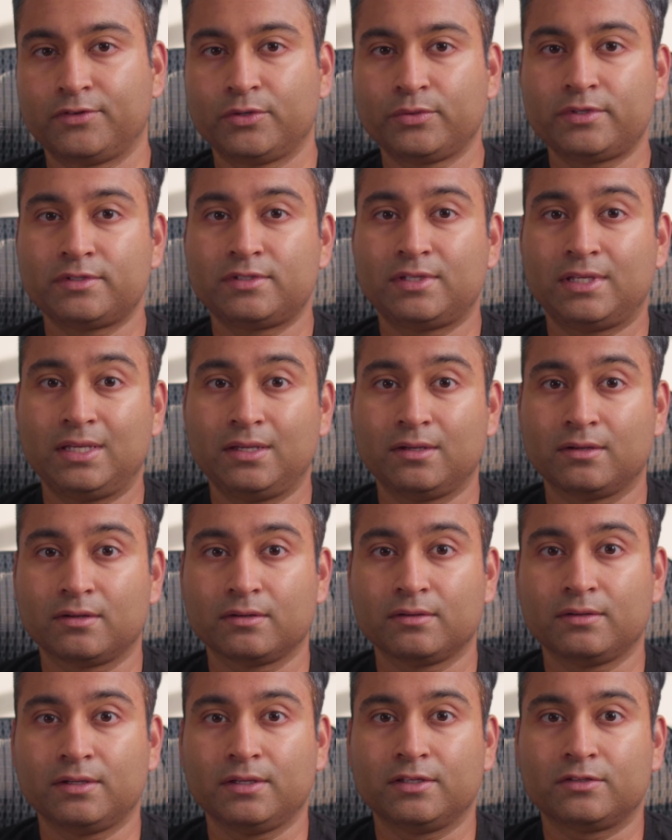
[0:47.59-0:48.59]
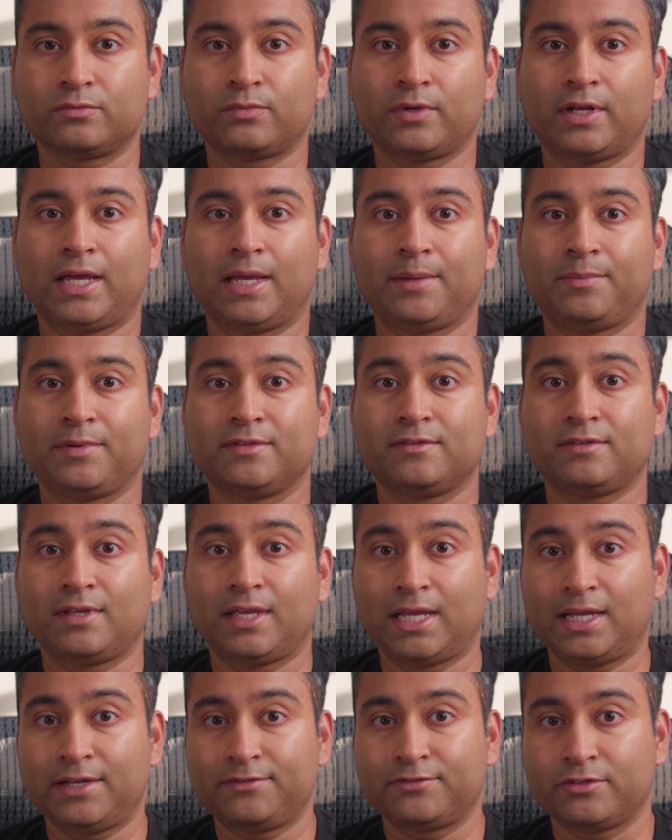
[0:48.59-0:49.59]
focus here is what happens
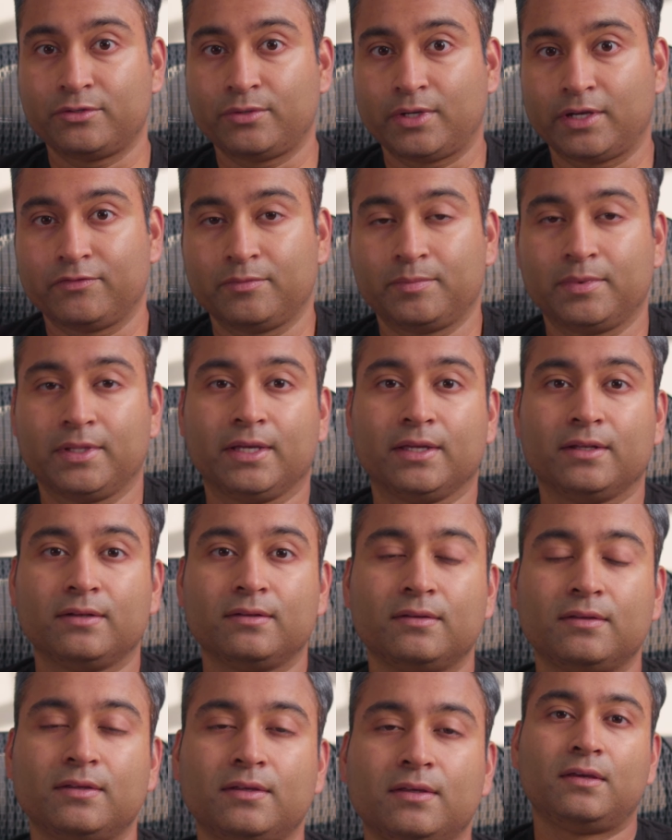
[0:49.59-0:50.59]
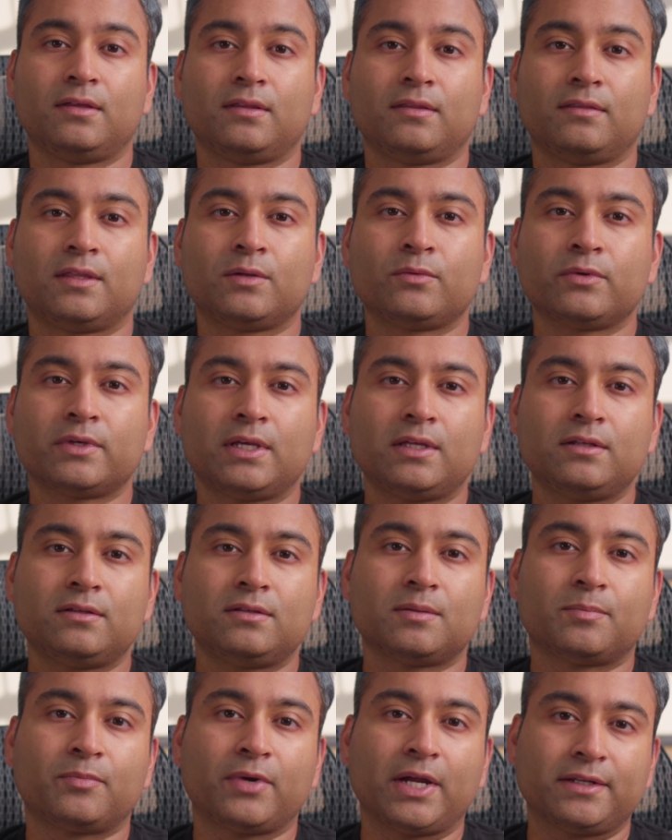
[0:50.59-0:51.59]
after you have a plan. Then we'll get
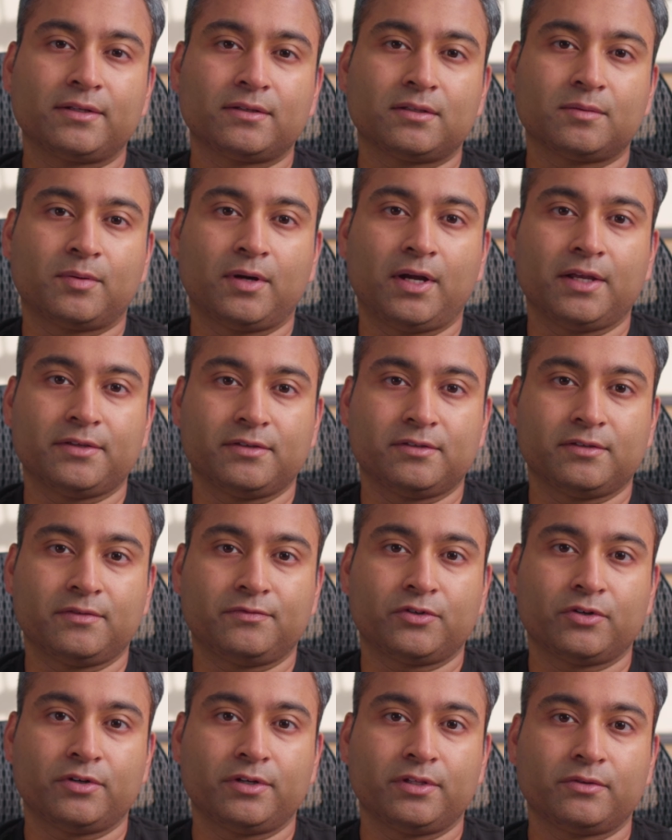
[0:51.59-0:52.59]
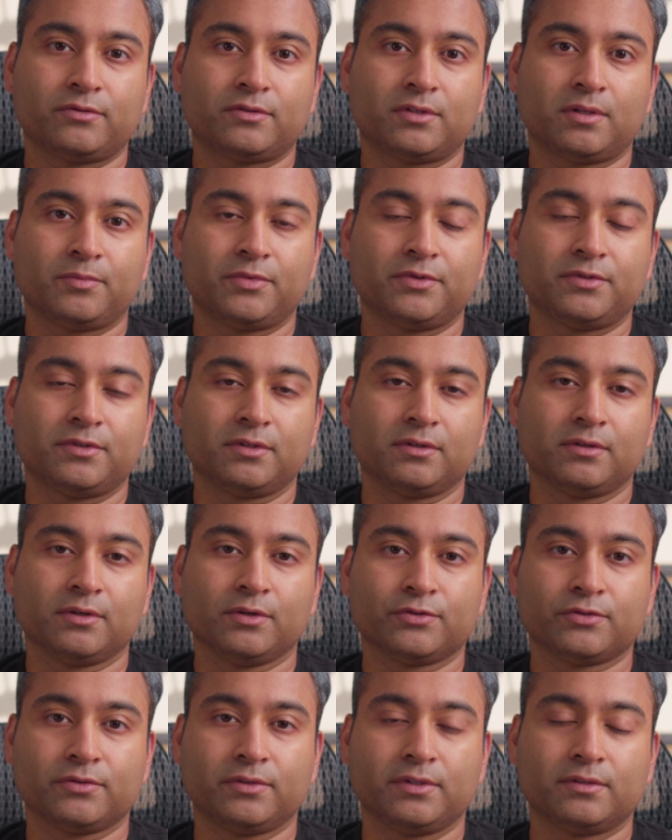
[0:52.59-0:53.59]
into the practical process of turning those numbers into
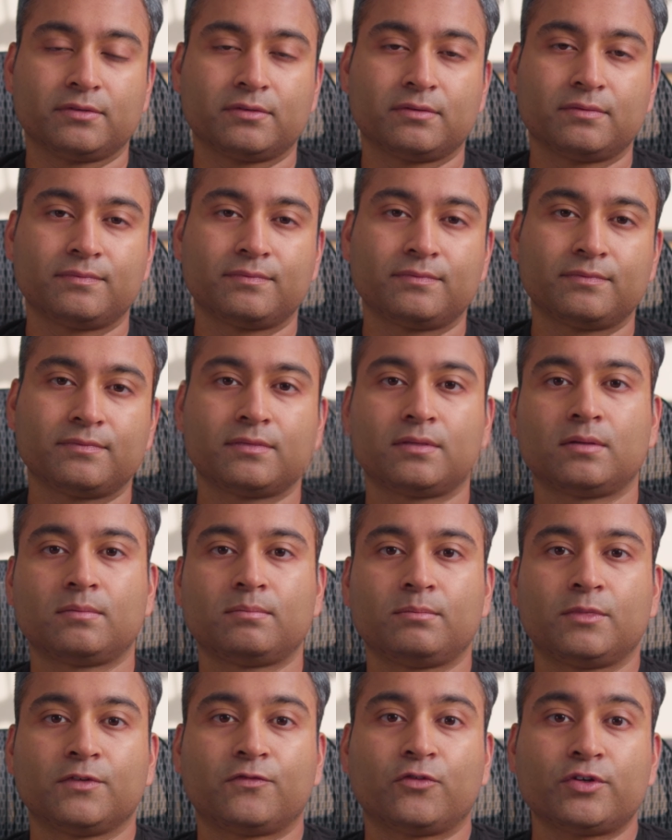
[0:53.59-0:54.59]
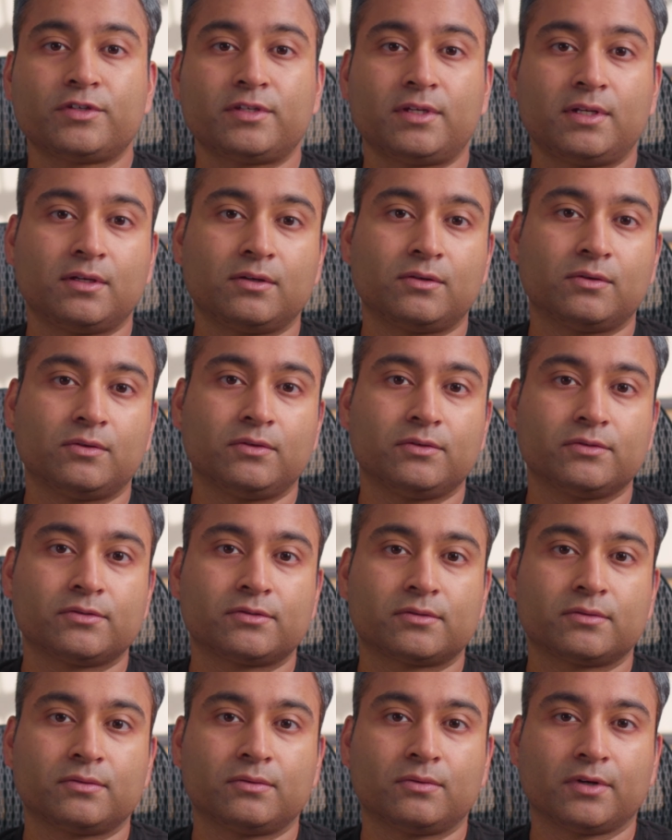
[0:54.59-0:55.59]
groceries. Before setting
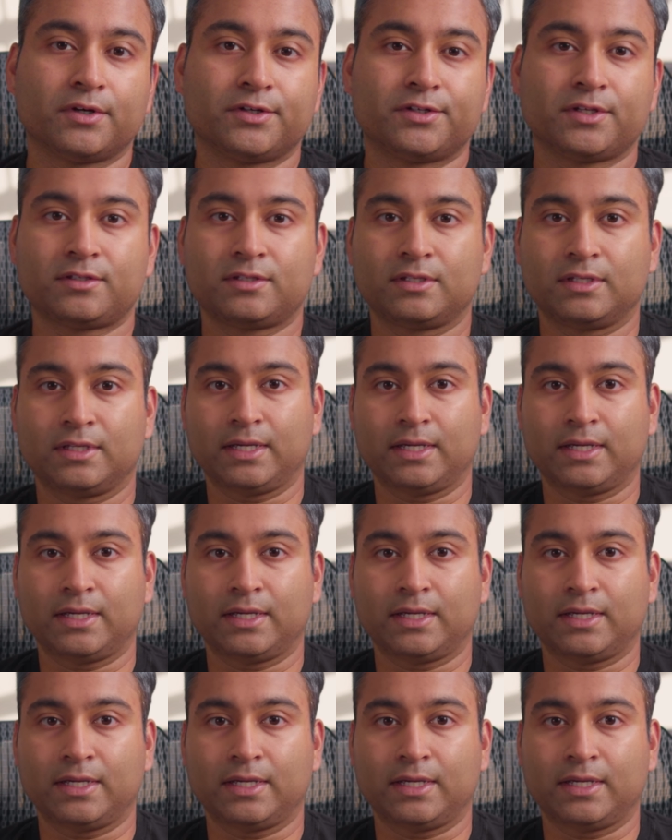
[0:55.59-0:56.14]
goals or adjusting